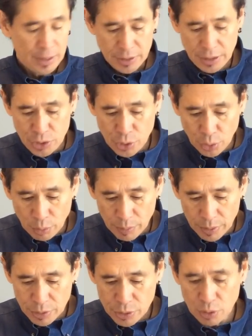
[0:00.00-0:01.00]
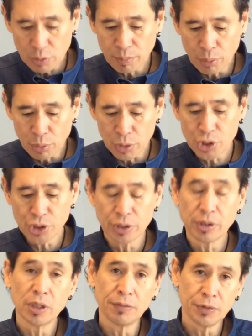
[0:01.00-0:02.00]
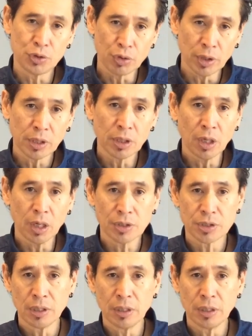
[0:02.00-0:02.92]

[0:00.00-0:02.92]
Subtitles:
determines their portion of the drug cost.